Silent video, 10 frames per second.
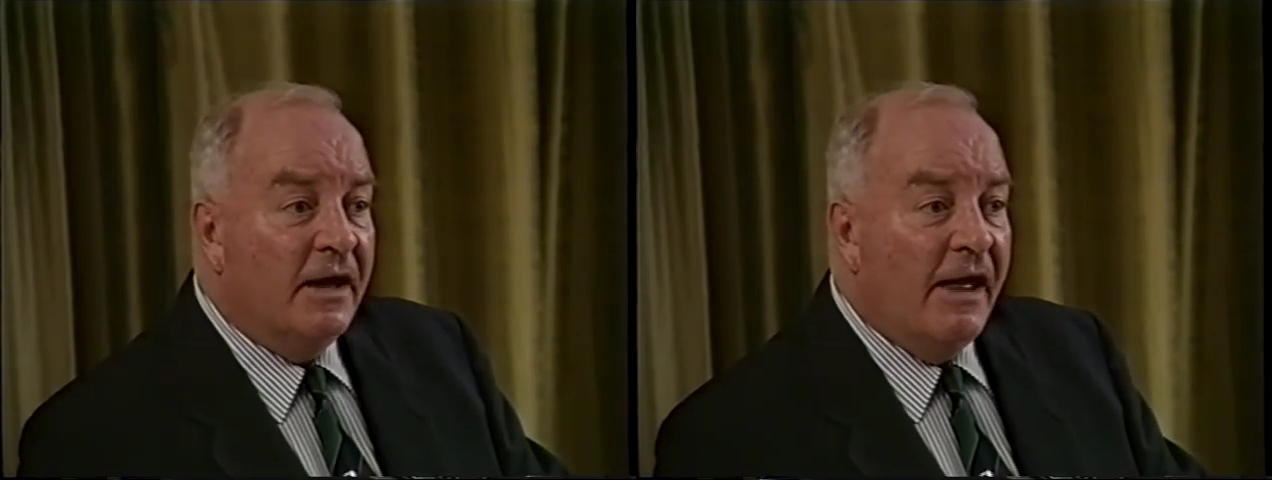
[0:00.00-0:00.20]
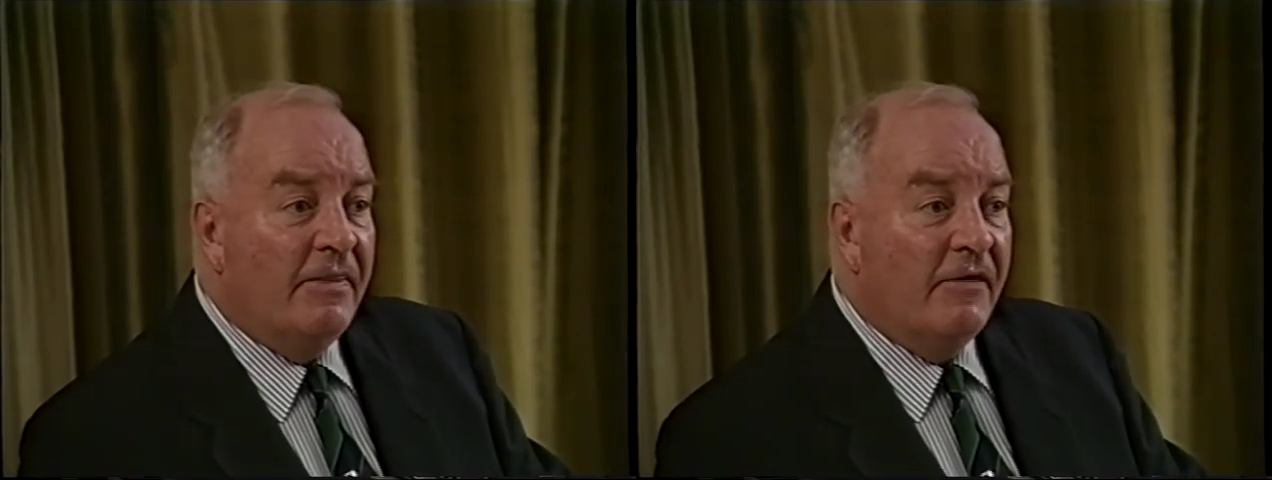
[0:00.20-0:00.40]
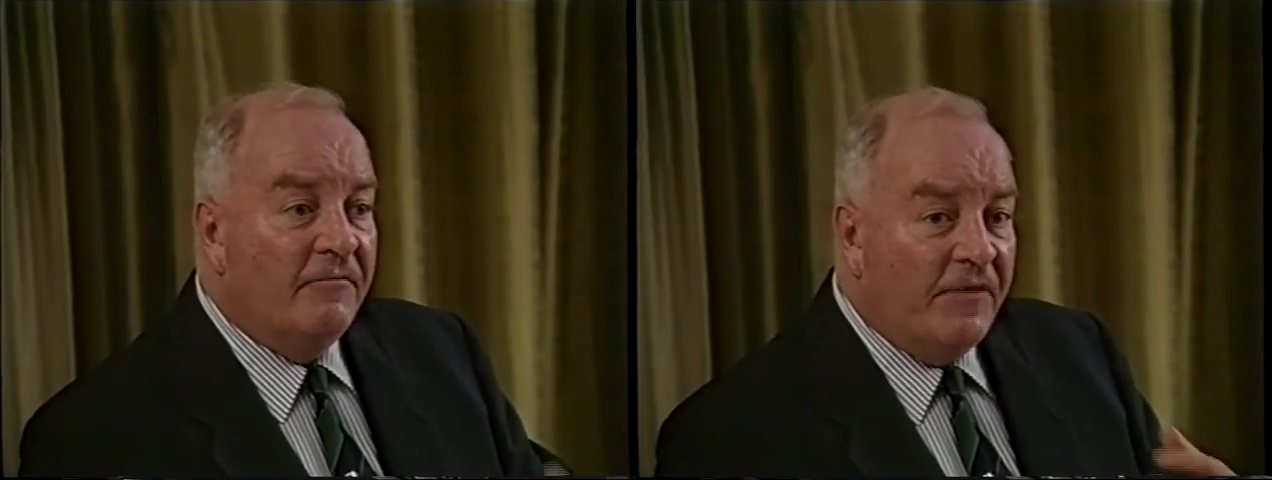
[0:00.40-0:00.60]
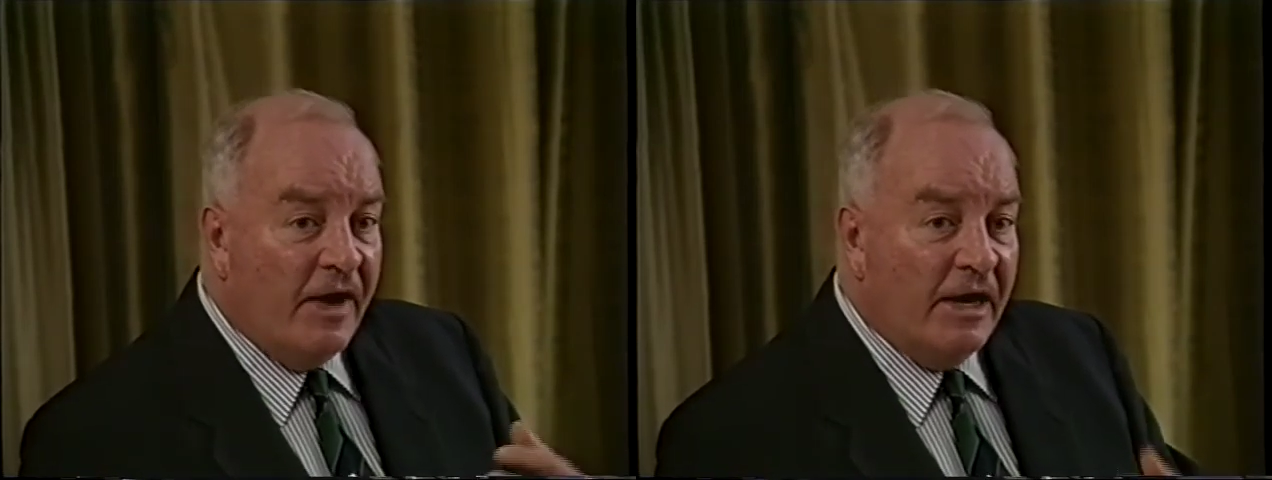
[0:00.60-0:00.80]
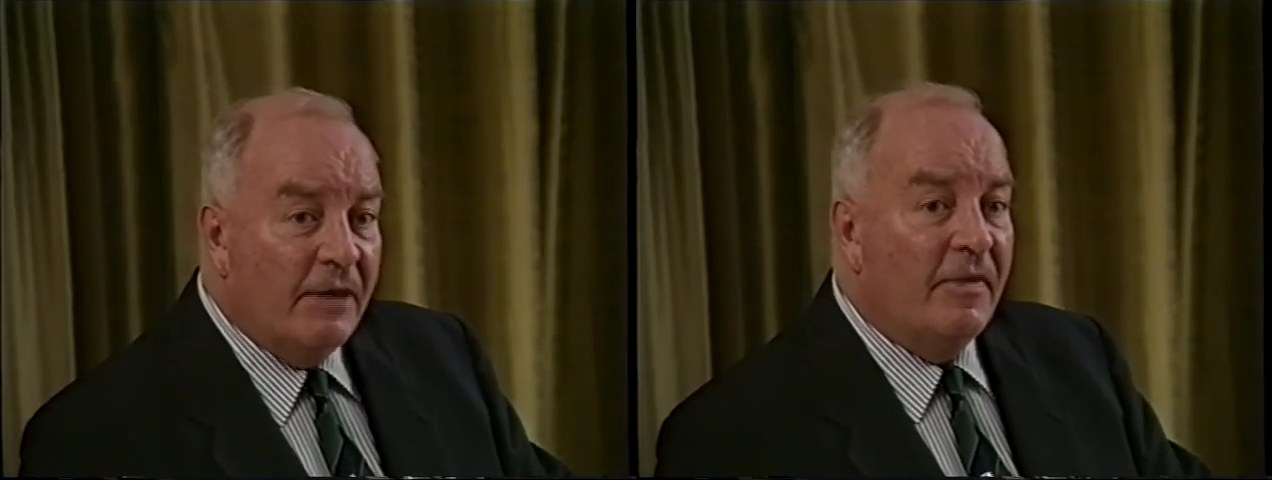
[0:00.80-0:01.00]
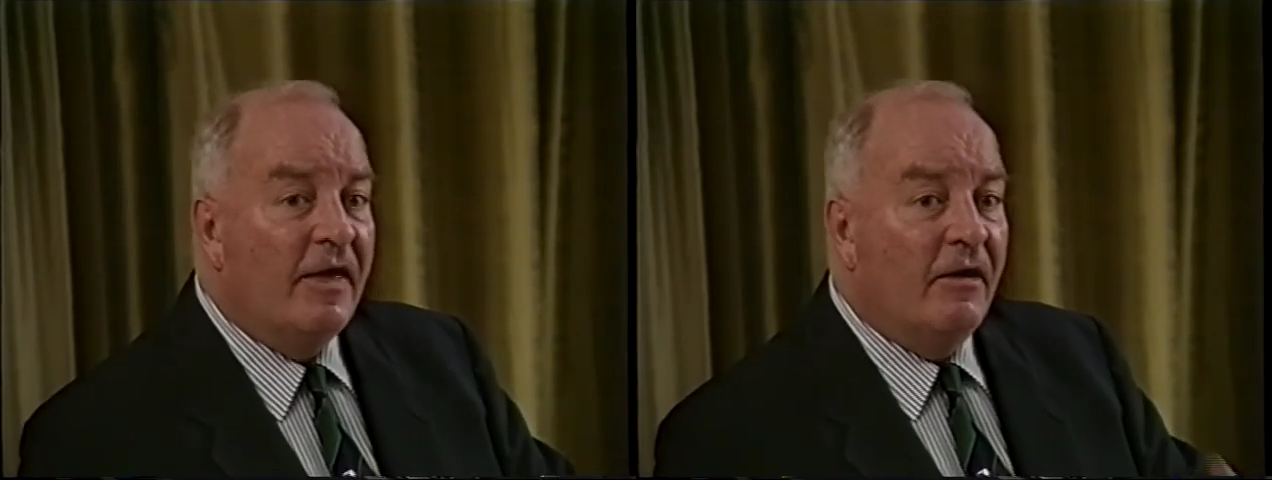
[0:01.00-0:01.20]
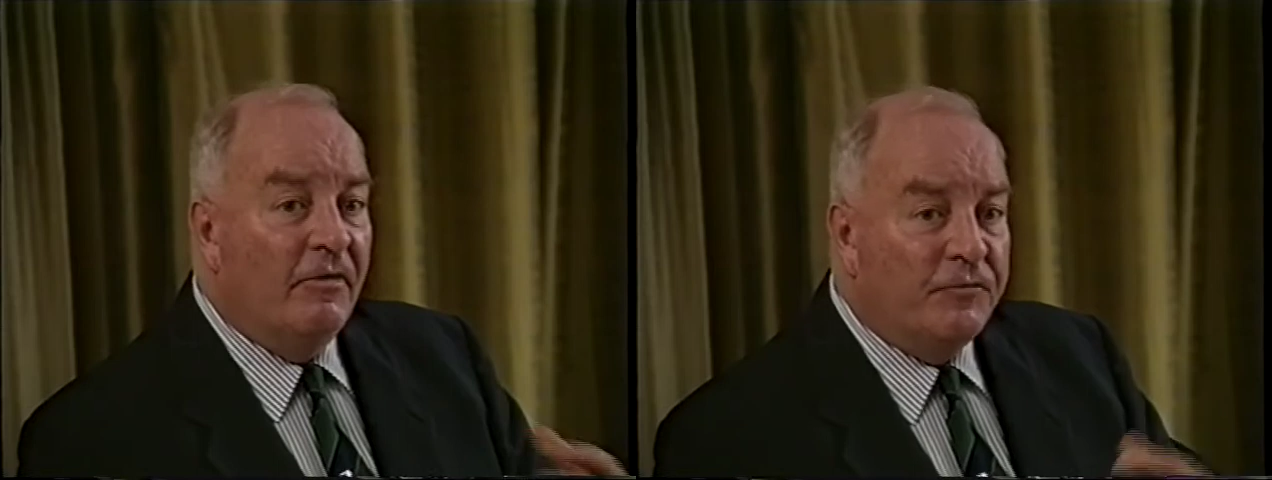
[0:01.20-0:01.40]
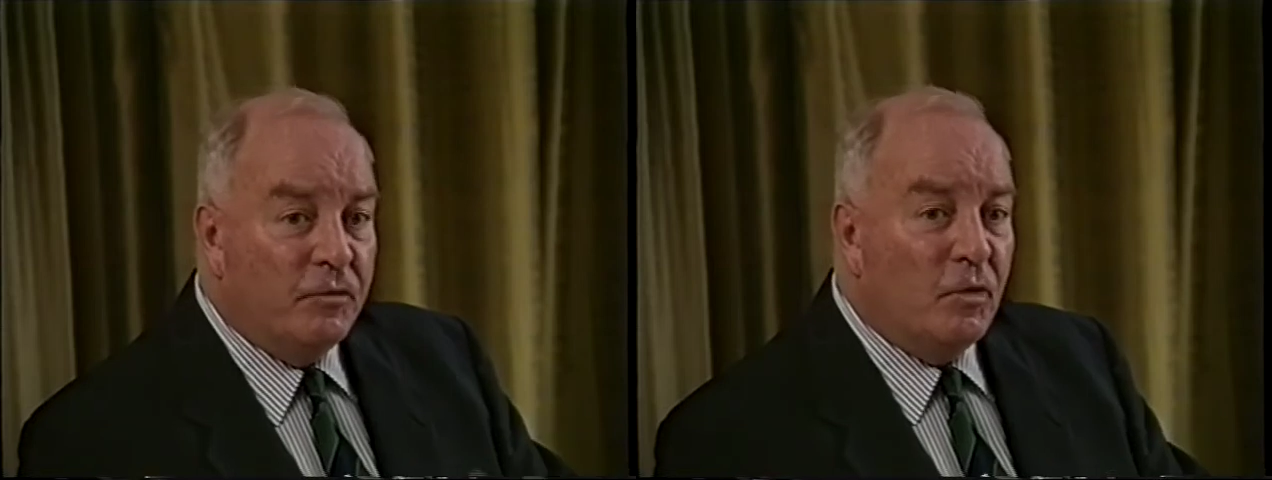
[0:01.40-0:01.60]
And then finally, when they've
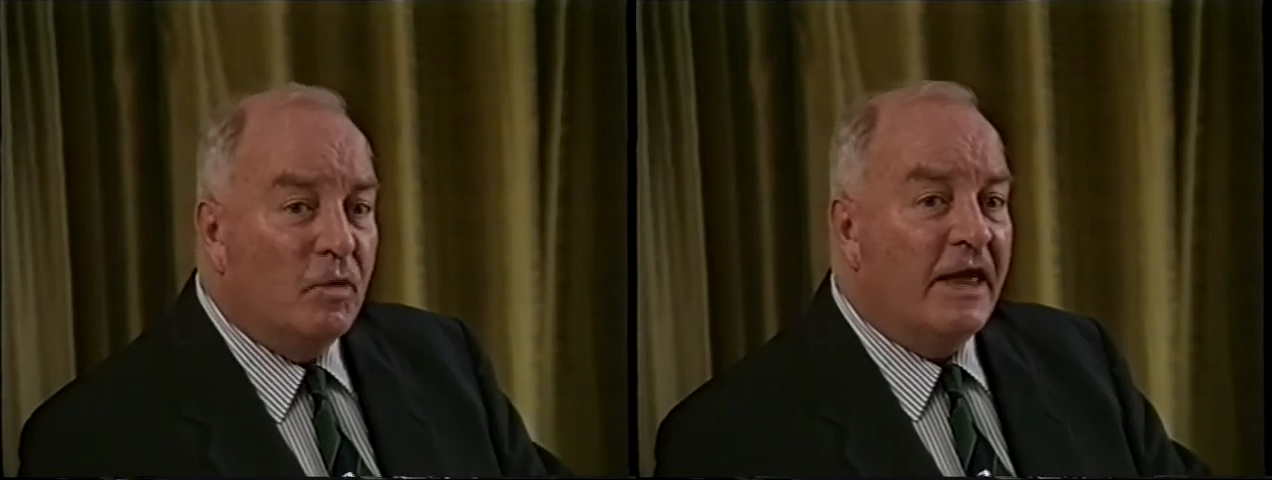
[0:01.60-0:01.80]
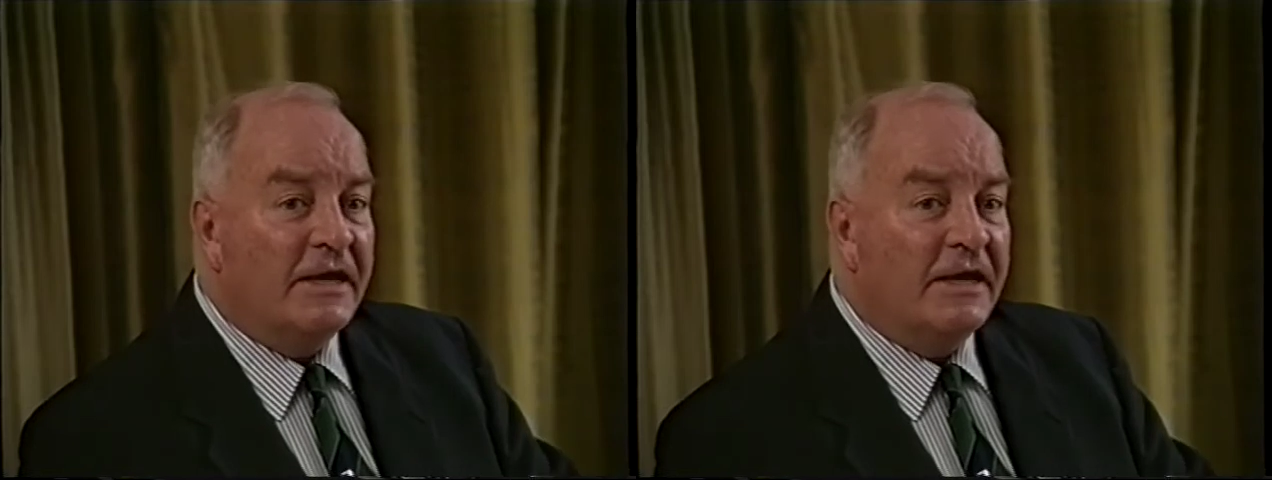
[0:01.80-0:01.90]
gone through all